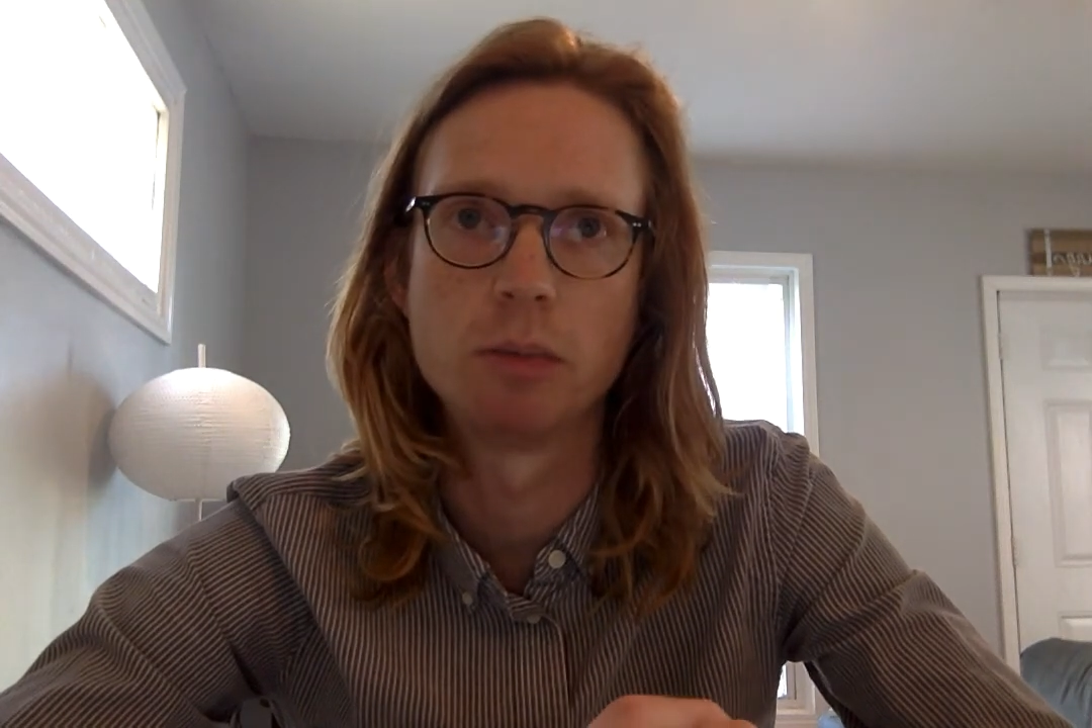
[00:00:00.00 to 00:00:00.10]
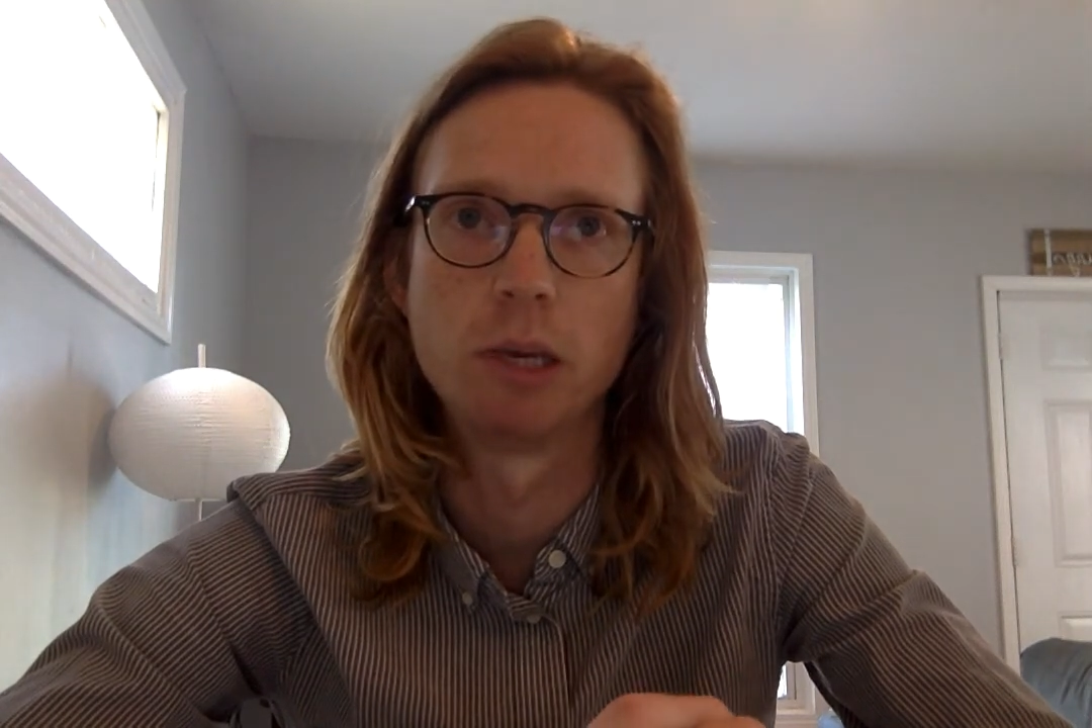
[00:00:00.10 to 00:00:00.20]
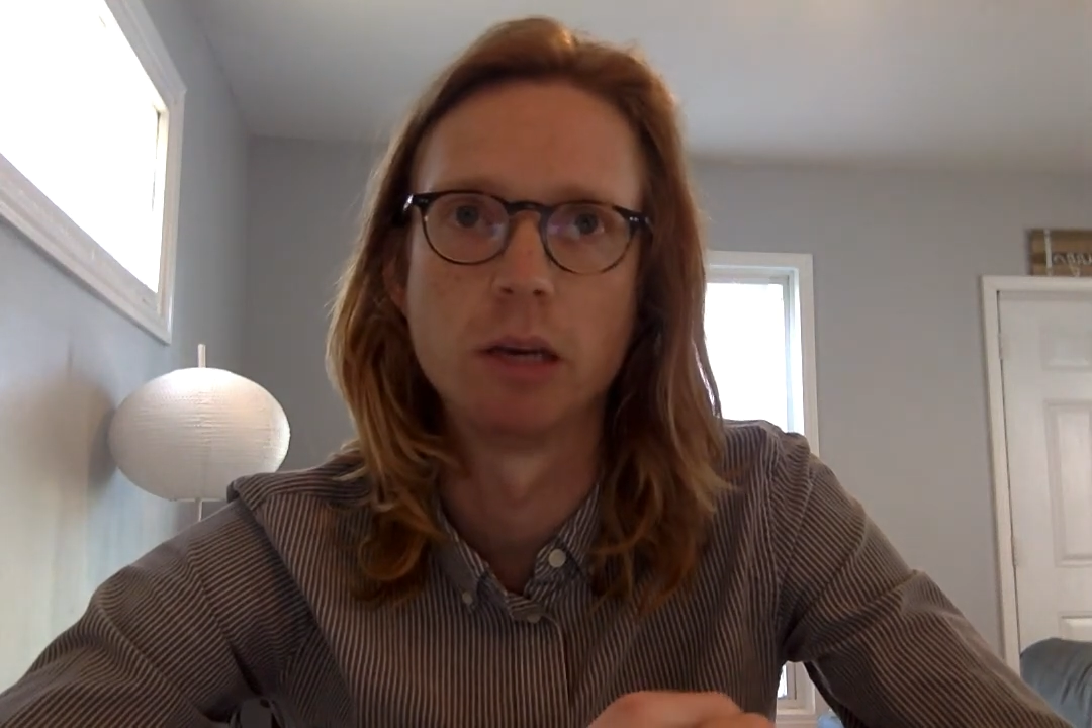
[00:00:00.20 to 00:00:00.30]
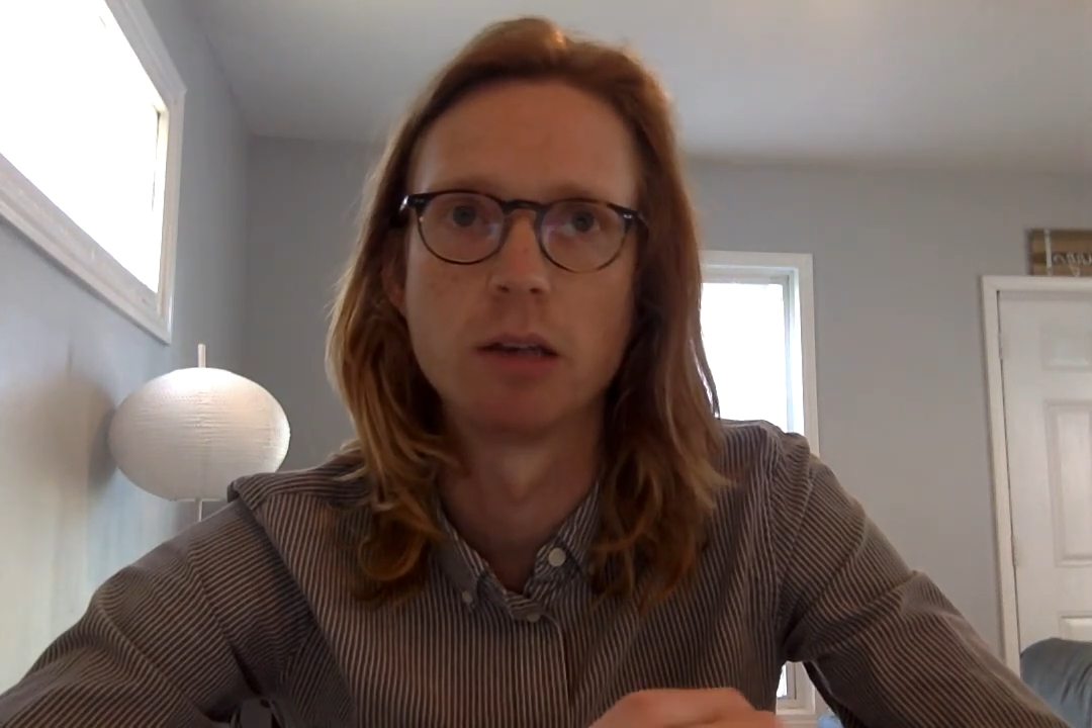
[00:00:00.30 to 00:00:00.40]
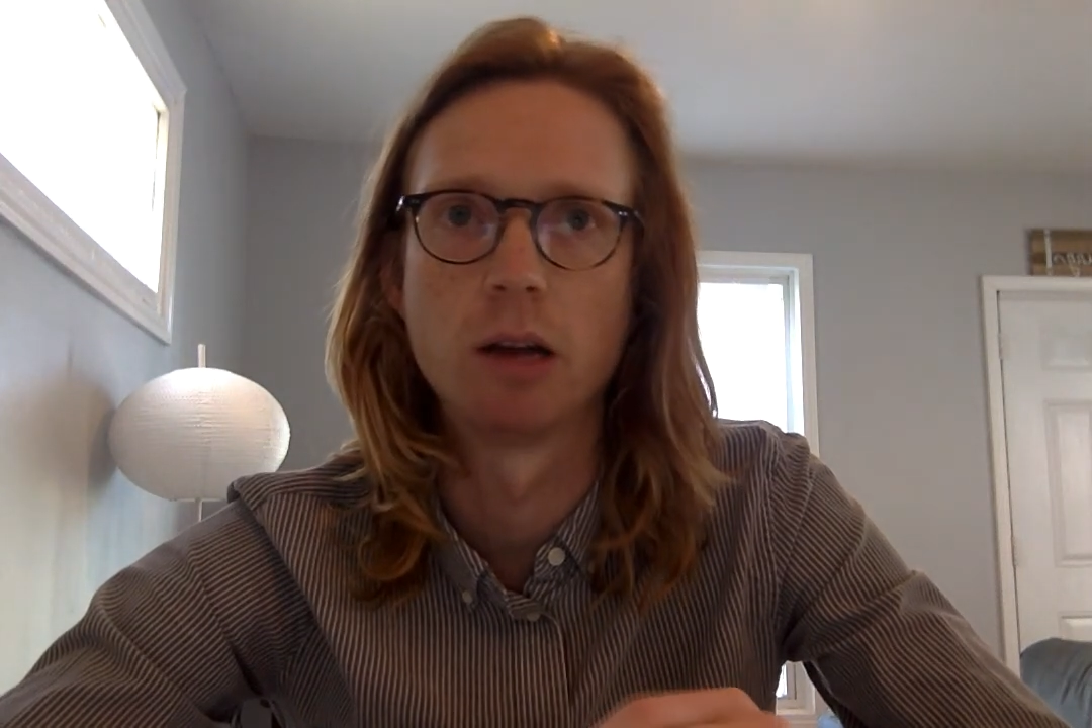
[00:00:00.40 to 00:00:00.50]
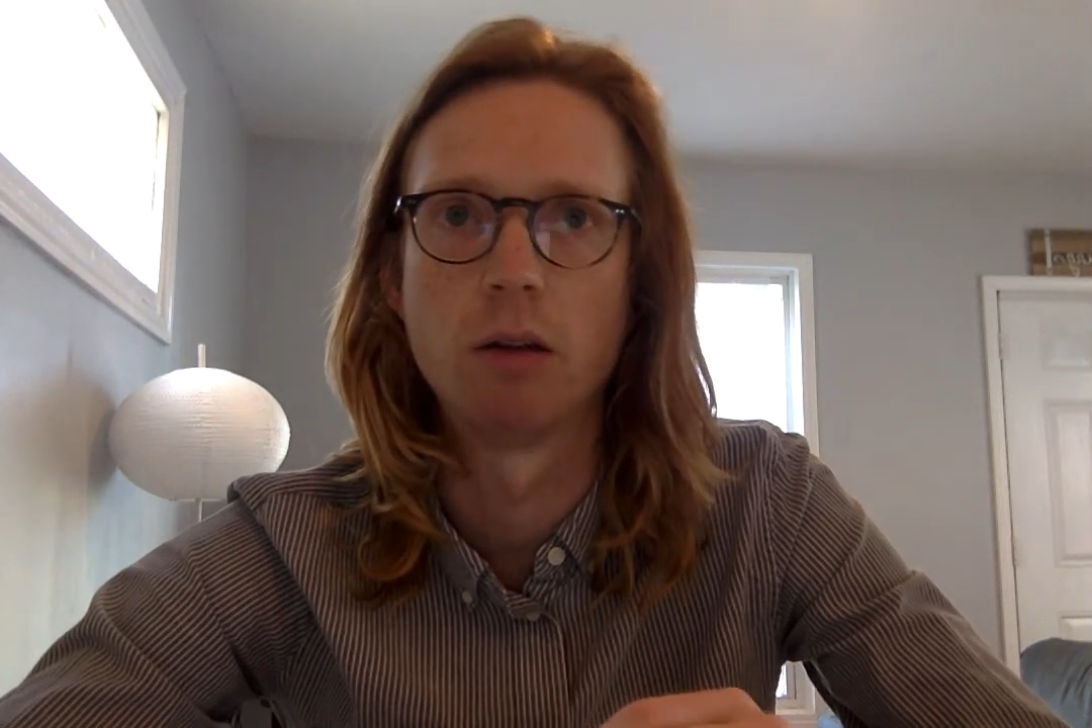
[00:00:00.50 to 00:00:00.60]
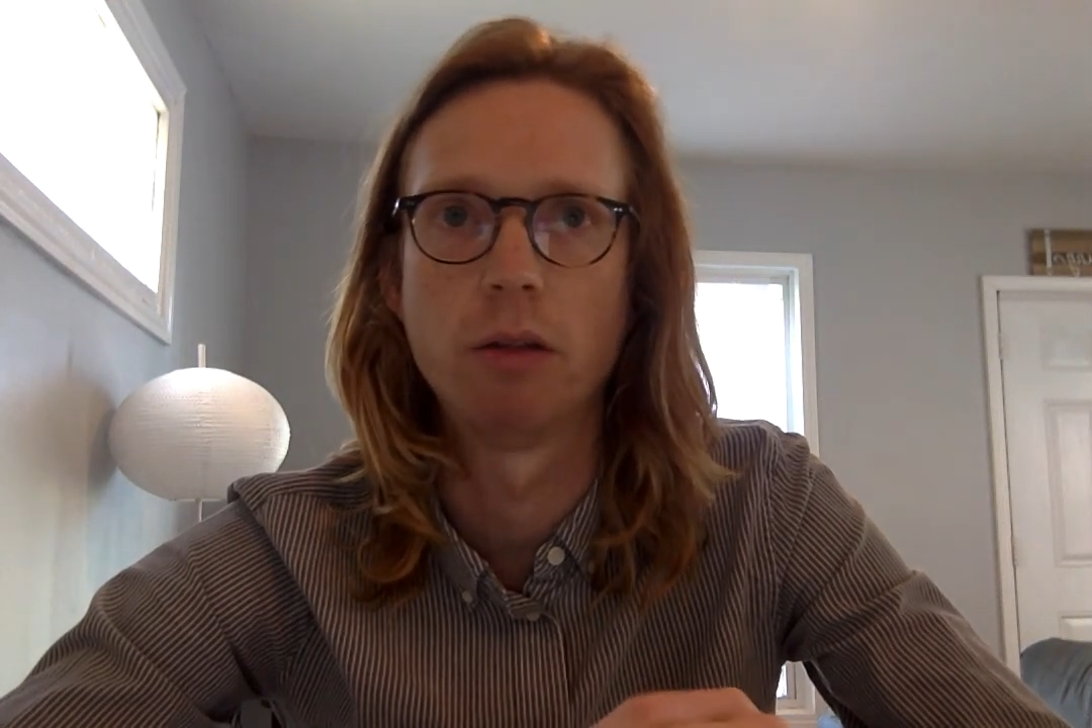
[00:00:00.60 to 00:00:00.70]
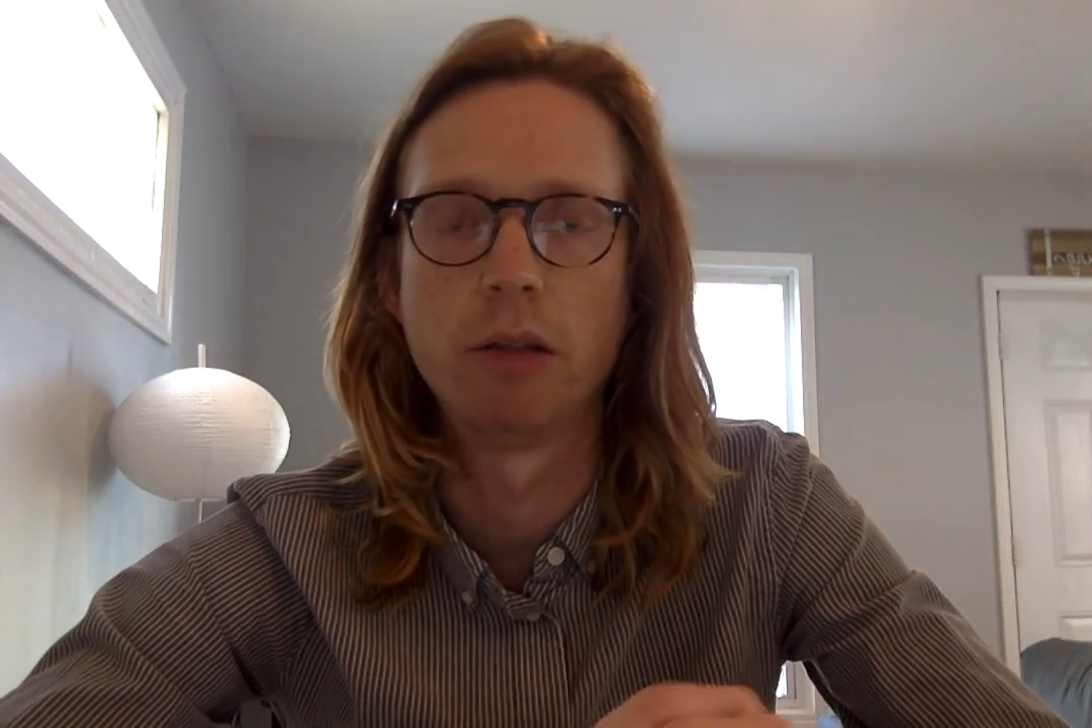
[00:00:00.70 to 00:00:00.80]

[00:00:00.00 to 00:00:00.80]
because I don't